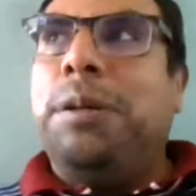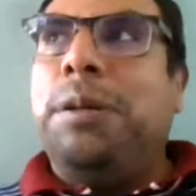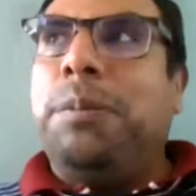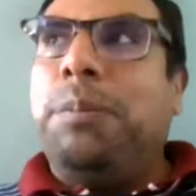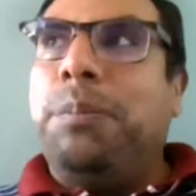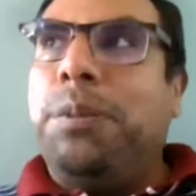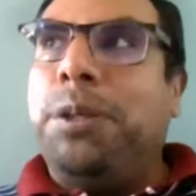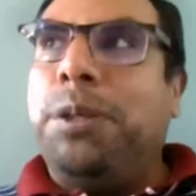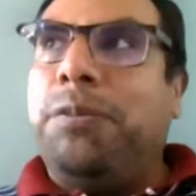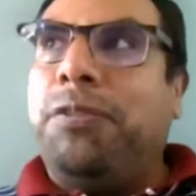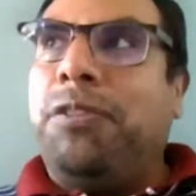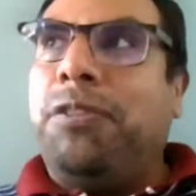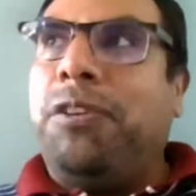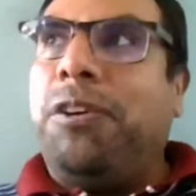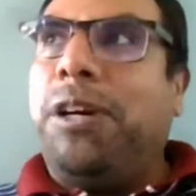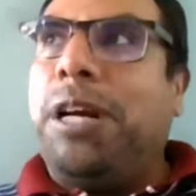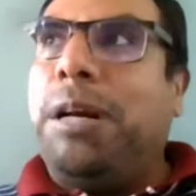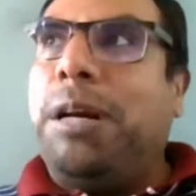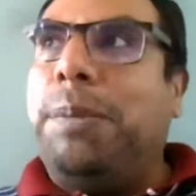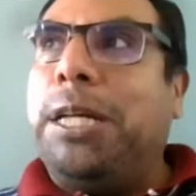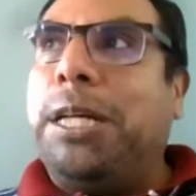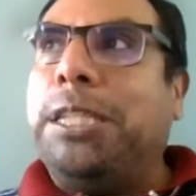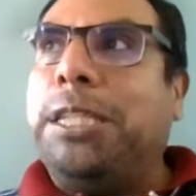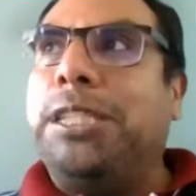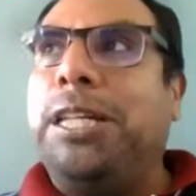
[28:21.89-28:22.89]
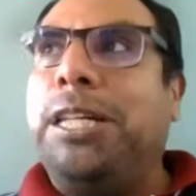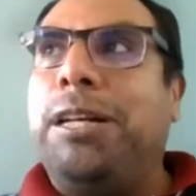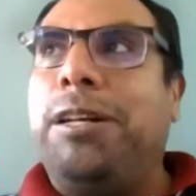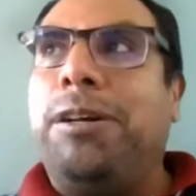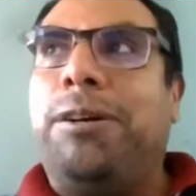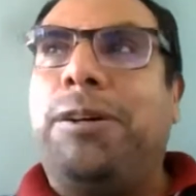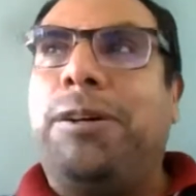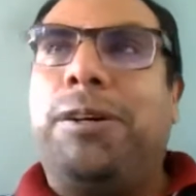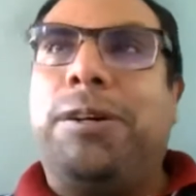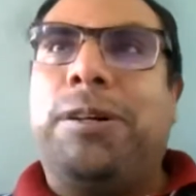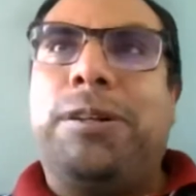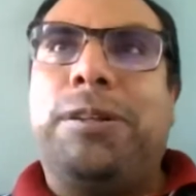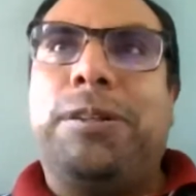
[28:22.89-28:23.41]
But for a
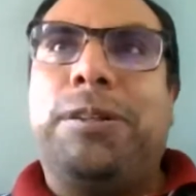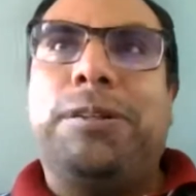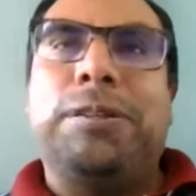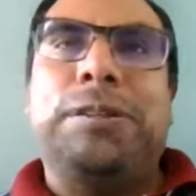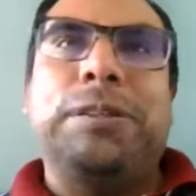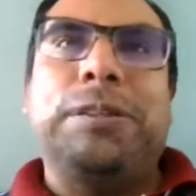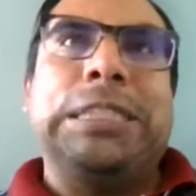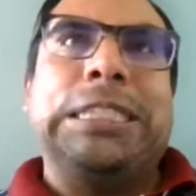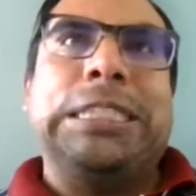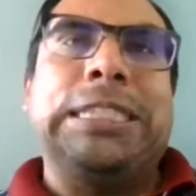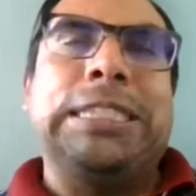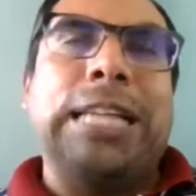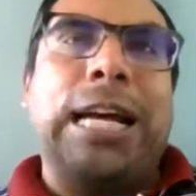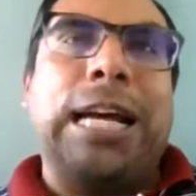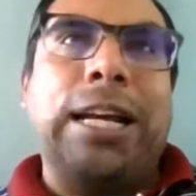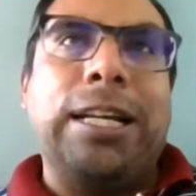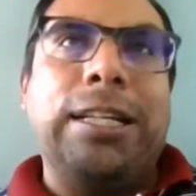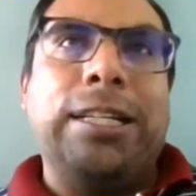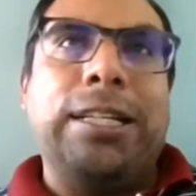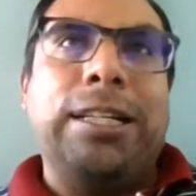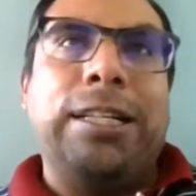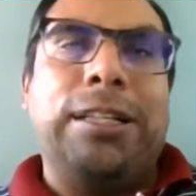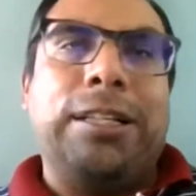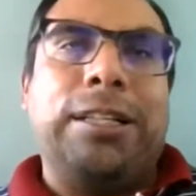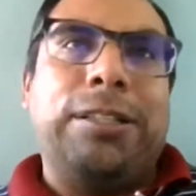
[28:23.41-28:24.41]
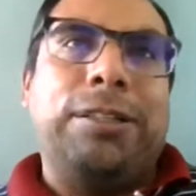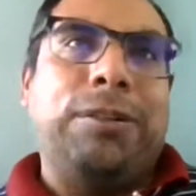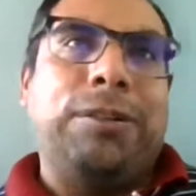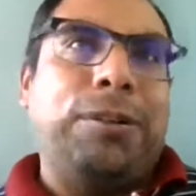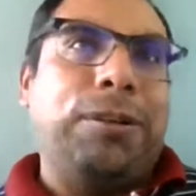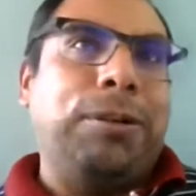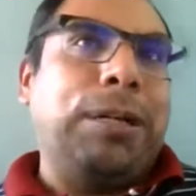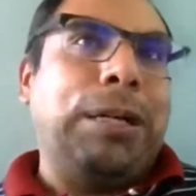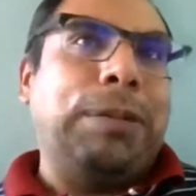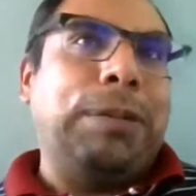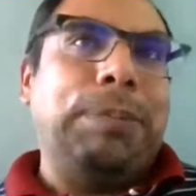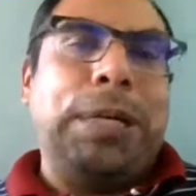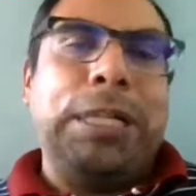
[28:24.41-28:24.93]
bachelor designer
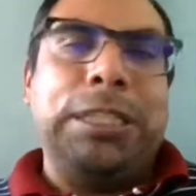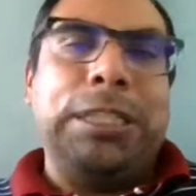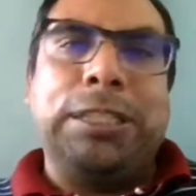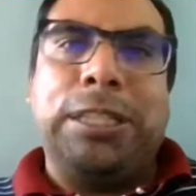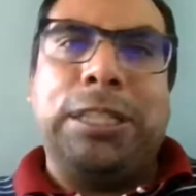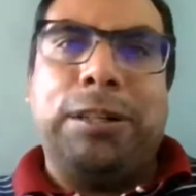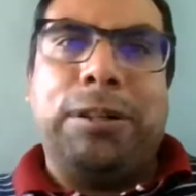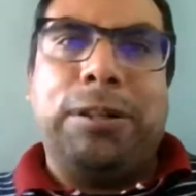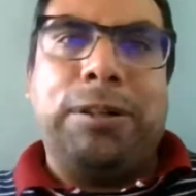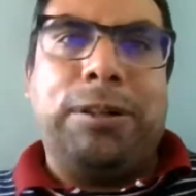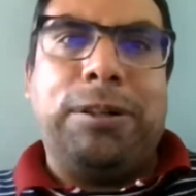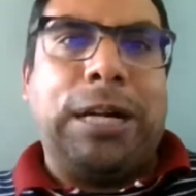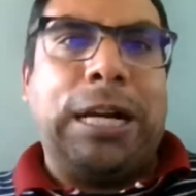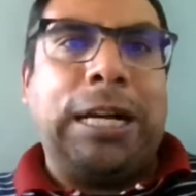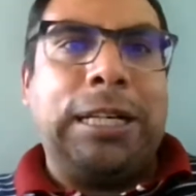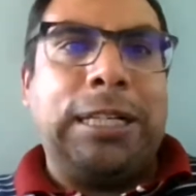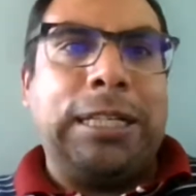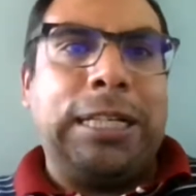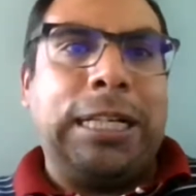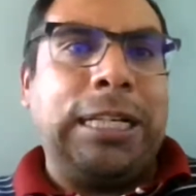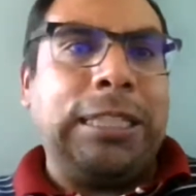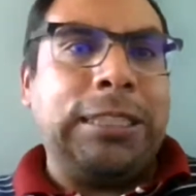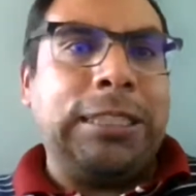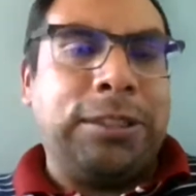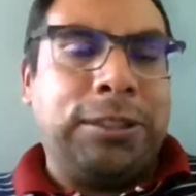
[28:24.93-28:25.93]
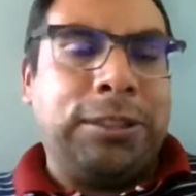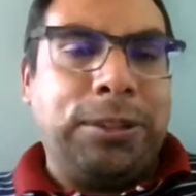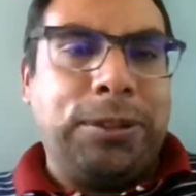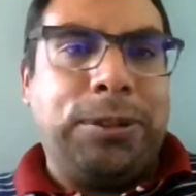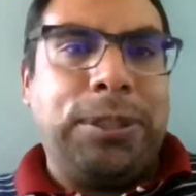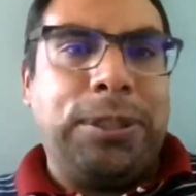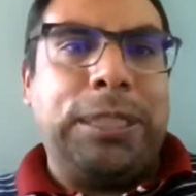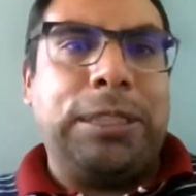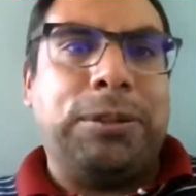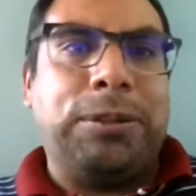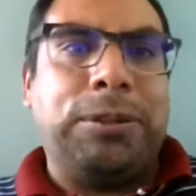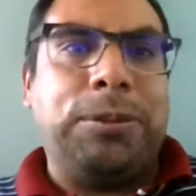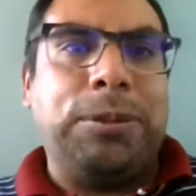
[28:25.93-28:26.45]
or a
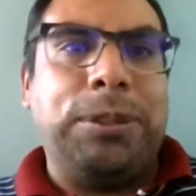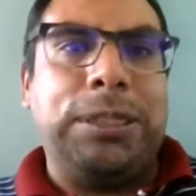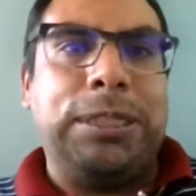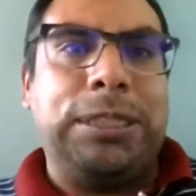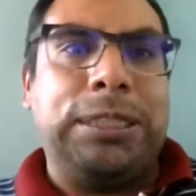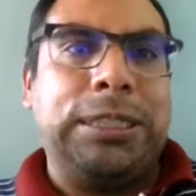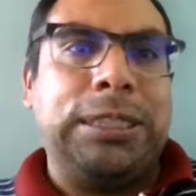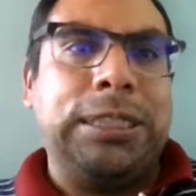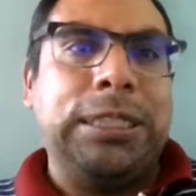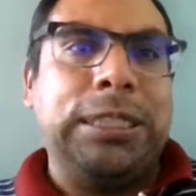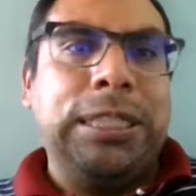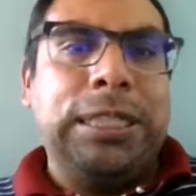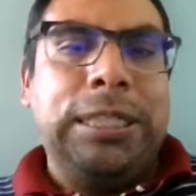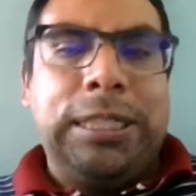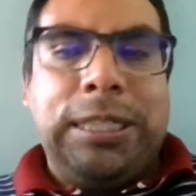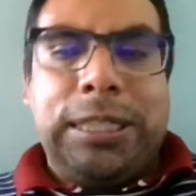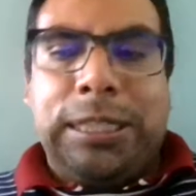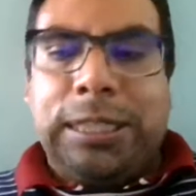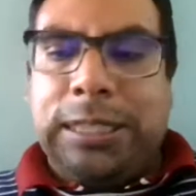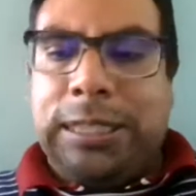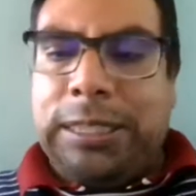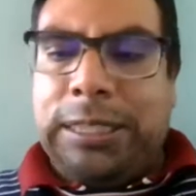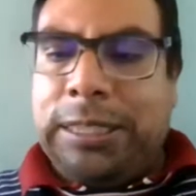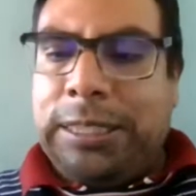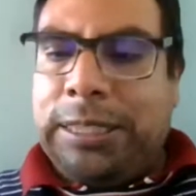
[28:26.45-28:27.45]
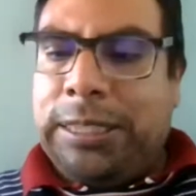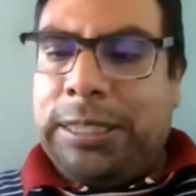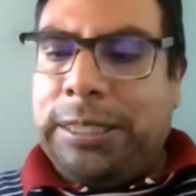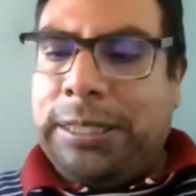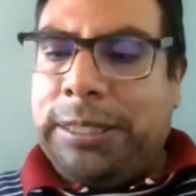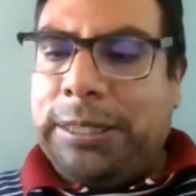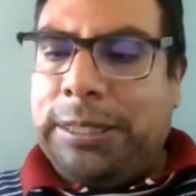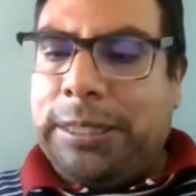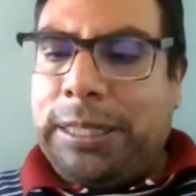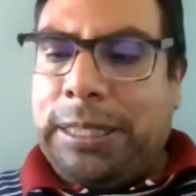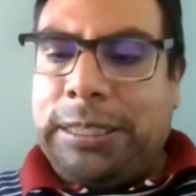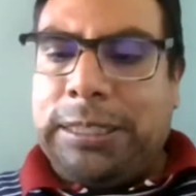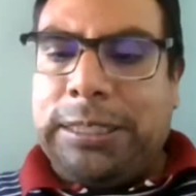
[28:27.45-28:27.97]
student who is
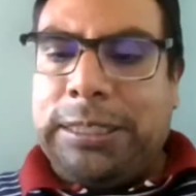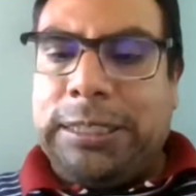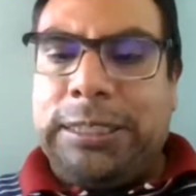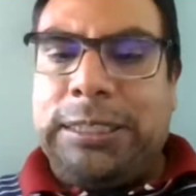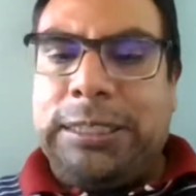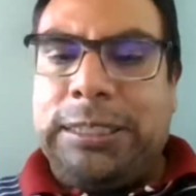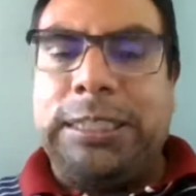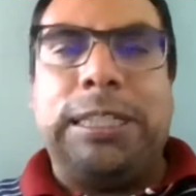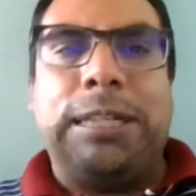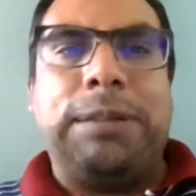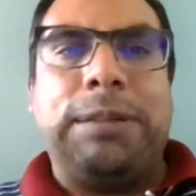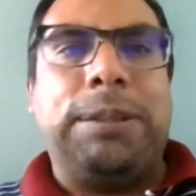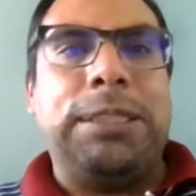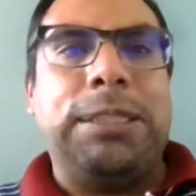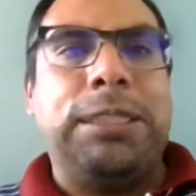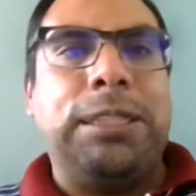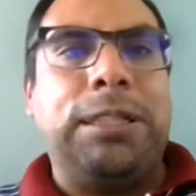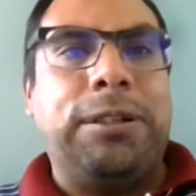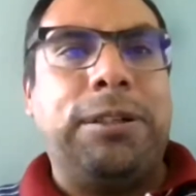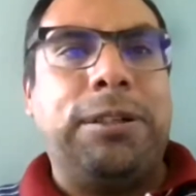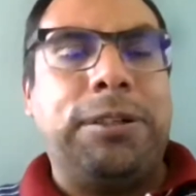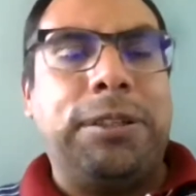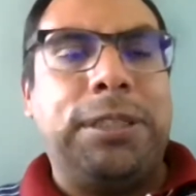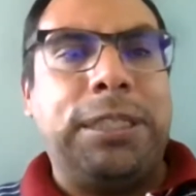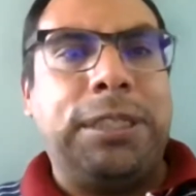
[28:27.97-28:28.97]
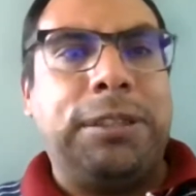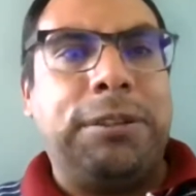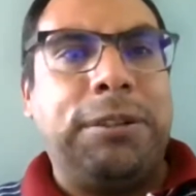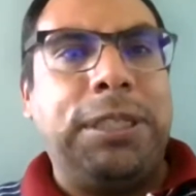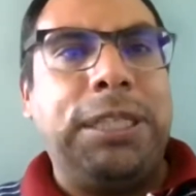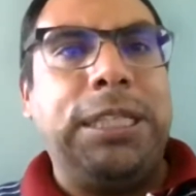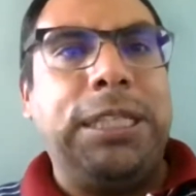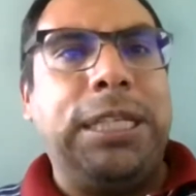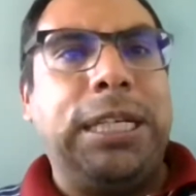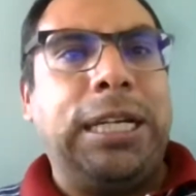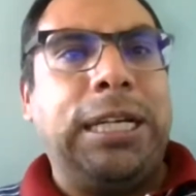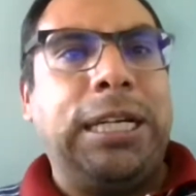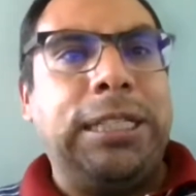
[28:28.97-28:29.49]
in a bachelor
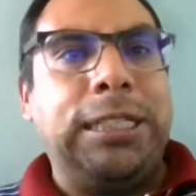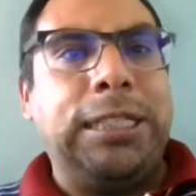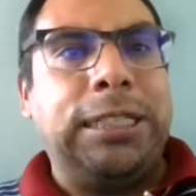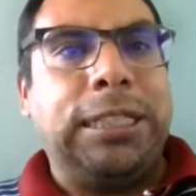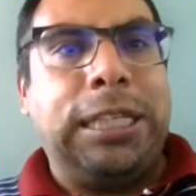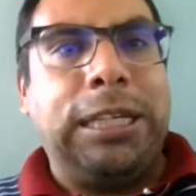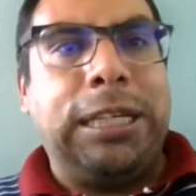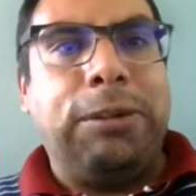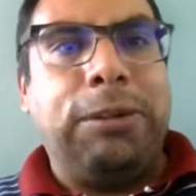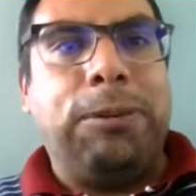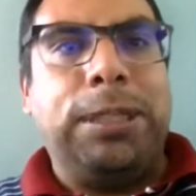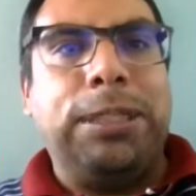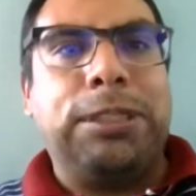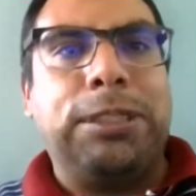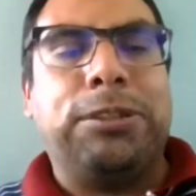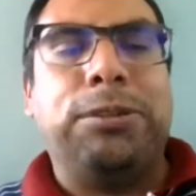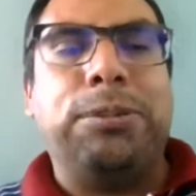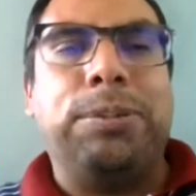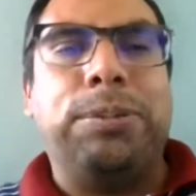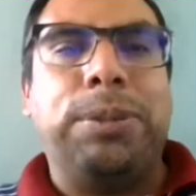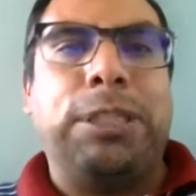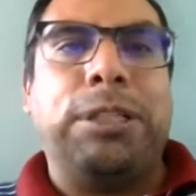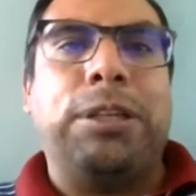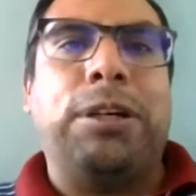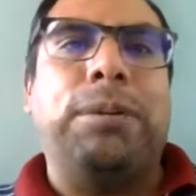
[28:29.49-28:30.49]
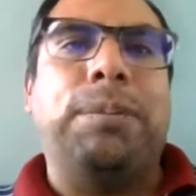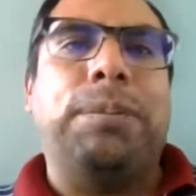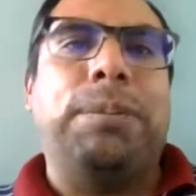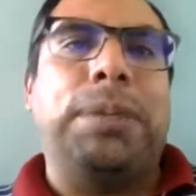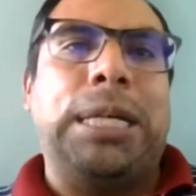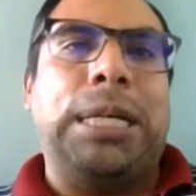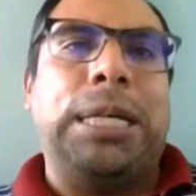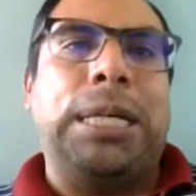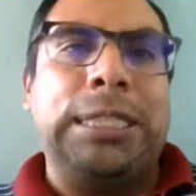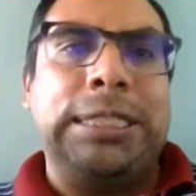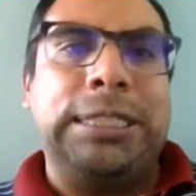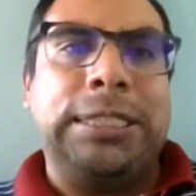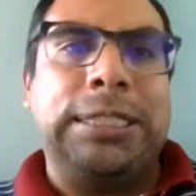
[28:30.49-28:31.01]
degree and he wants to become
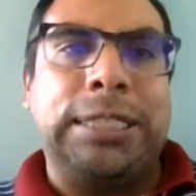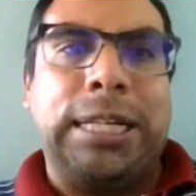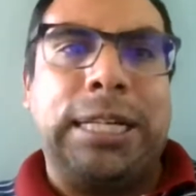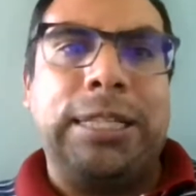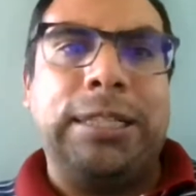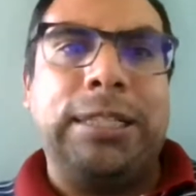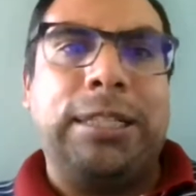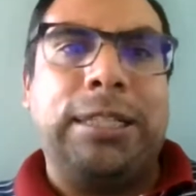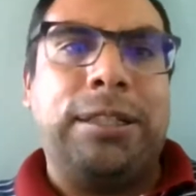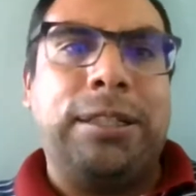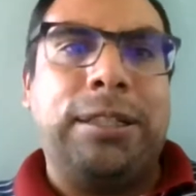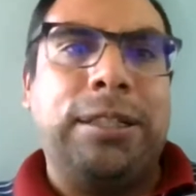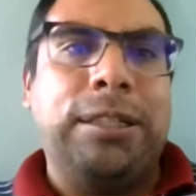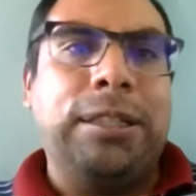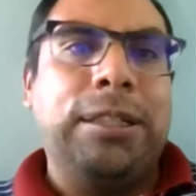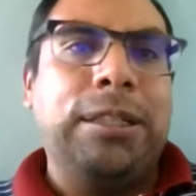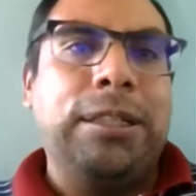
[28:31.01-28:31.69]
a designer,